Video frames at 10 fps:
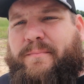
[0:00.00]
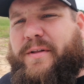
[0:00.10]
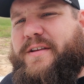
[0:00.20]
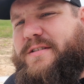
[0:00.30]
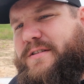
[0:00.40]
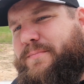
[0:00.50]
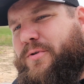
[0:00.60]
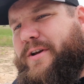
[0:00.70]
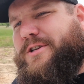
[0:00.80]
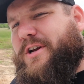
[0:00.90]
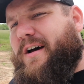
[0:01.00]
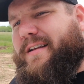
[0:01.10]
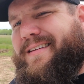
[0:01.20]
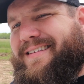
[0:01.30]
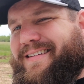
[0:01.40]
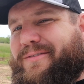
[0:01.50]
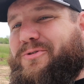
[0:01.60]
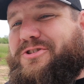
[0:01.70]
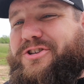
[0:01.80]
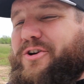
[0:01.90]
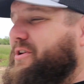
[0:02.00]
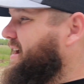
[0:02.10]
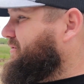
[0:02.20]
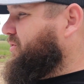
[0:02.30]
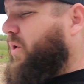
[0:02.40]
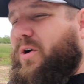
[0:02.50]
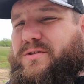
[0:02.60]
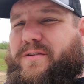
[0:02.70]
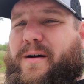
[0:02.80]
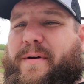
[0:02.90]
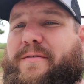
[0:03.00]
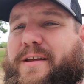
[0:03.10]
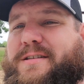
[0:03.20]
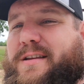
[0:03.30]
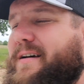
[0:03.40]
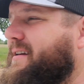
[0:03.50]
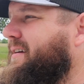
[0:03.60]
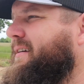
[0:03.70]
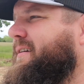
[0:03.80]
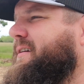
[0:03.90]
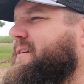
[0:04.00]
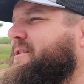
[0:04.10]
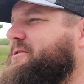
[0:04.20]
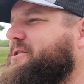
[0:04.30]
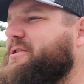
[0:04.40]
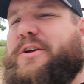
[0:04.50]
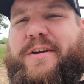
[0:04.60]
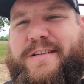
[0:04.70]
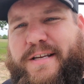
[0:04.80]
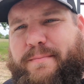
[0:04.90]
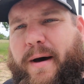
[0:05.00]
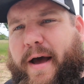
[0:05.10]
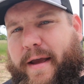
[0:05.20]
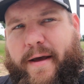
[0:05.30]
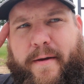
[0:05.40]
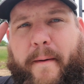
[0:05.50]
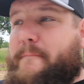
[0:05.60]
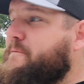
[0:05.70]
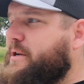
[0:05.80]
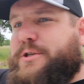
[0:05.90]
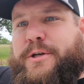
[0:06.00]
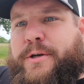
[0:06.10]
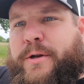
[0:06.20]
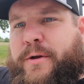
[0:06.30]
But this is a pre-shot. We'll show you after the walls are up, everything's done, just so you can see my vision.